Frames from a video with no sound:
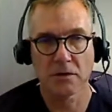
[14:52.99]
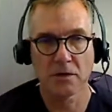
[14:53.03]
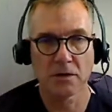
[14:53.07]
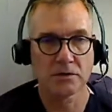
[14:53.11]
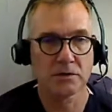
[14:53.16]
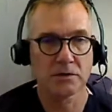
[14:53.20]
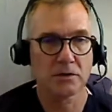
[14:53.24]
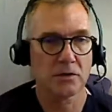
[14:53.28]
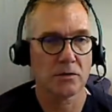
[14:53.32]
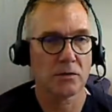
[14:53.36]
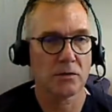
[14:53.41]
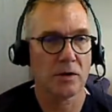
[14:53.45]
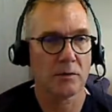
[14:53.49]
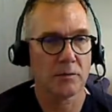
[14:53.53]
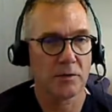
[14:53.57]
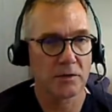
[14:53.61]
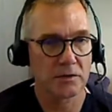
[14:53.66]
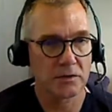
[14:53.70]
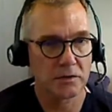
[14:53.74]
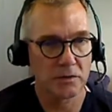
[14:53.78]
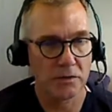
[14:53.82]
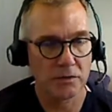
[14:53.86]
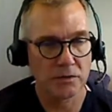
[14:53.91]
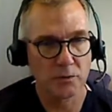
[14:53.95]
ask your
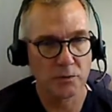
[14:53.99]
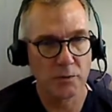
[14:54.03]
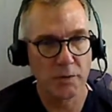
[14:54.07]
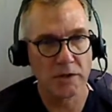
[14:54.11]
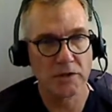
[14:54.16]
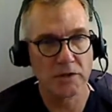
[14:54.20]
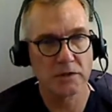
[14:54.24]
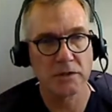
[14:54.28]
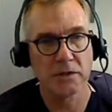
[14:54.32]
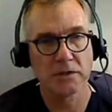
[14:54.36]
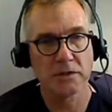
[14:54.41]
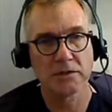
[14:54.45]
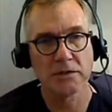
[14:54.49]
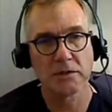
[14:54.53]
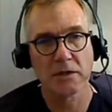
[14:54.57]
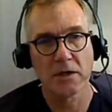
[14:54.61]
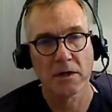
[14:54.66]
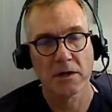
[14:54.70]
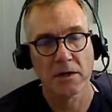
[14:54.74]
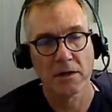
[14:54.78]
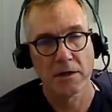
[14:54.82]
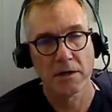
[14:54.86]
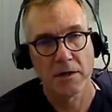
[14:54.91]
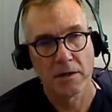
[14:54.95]
MS No specialist
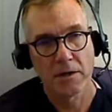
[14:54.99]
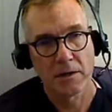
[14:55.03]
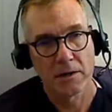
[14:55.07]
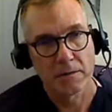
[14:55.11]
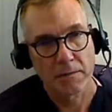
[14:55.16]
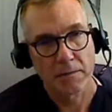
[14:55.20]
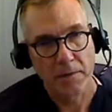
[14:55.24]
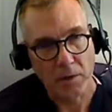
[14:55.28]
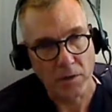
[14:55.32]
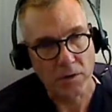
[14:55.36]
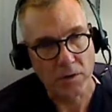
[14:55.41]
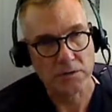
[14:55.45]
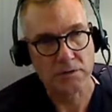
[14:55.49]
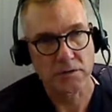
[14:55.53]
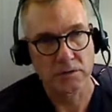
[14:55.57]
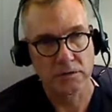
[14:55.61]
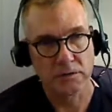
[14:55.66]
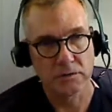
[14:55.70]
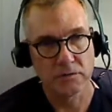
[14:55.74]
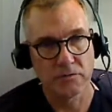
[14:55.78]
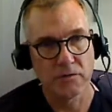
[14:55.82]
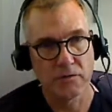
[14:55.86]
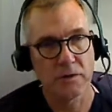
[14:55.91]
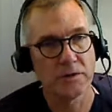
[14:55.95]
ask a
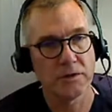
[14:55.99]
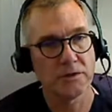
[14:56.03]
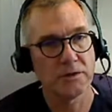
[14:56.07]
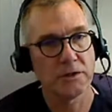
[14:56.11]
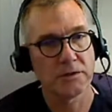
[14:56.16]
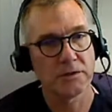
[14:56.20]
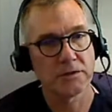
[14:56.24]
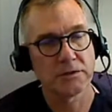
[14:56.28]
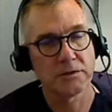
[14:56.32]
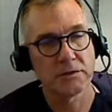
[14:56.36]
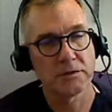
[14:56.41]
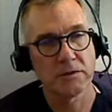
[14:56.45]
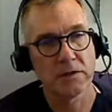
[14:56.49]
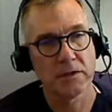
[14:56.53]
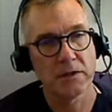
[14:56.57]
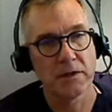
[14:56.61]
neurologist.